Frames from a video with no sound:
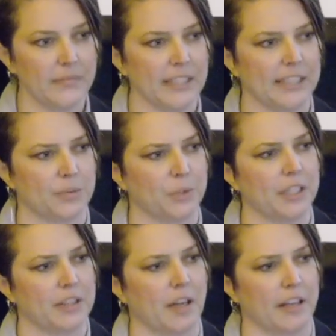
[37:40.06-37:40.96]
It's
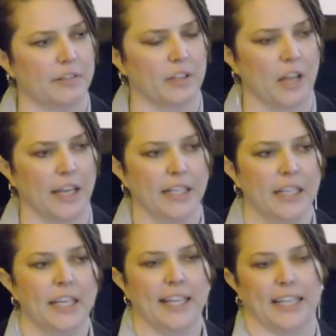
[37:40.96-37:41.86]
really thought of a lot
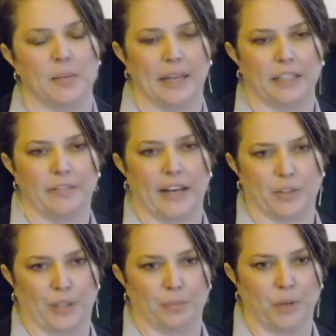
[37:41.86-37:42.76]
in the
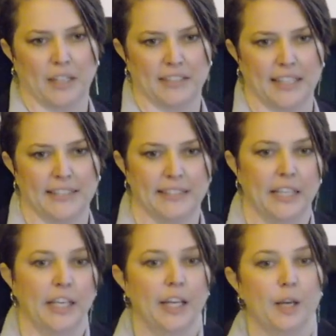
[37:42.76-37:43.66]
manufacturing process,
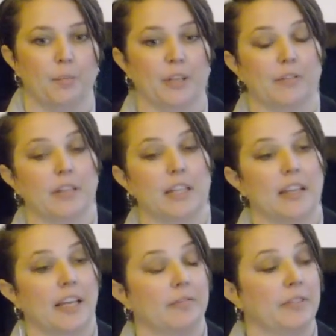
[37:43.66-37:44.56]
but if the
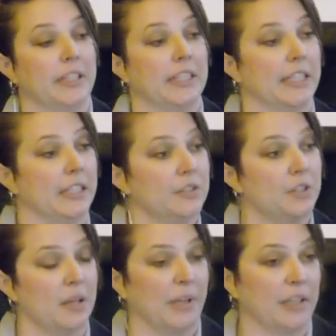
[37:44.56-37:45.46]
thing feeding
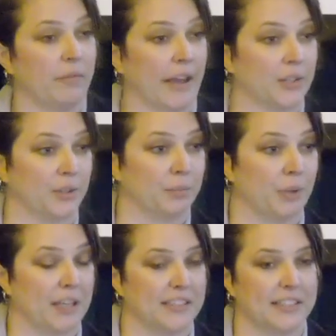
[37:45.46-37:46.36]
into that manufacturing
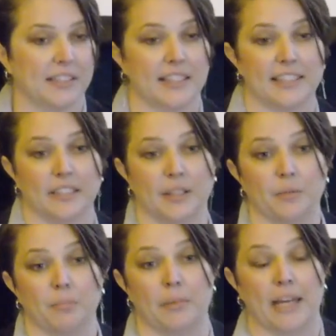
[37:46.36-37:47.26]
process
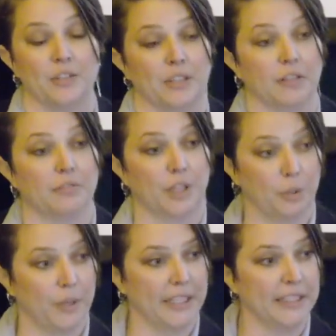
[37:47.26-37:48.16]
isn't matching the
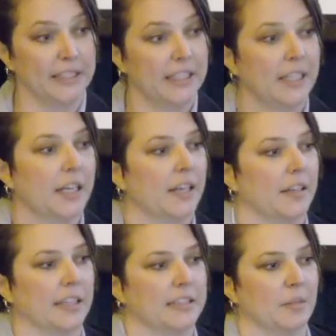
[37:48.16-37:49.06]
flow rate,
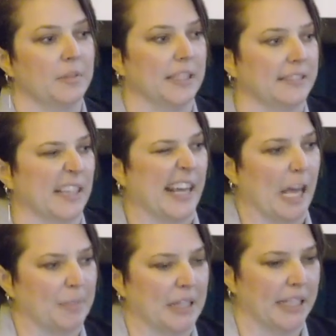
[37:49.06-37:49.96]
then something's going to
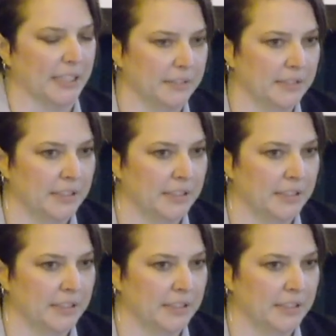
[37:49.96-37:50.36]
happen there.